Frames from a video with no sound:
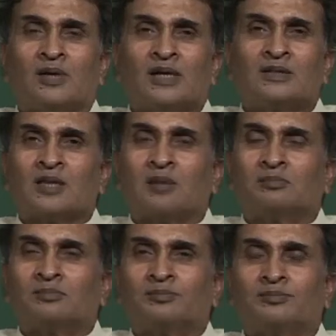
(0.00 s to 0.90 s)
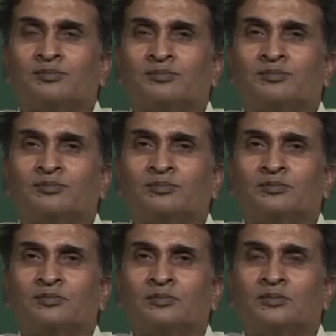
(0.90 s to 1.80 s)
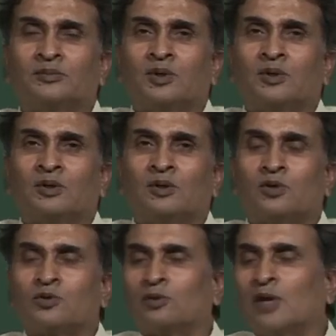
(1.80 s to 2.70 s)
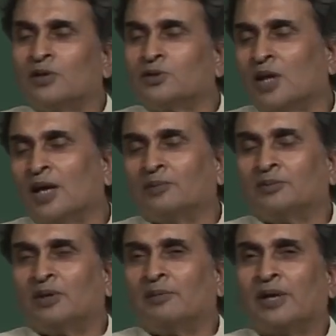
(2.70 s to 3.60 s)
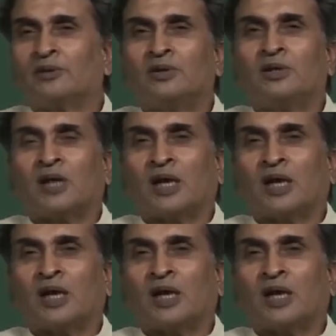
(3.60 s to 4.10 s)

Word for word: at some not so nice time. They may actually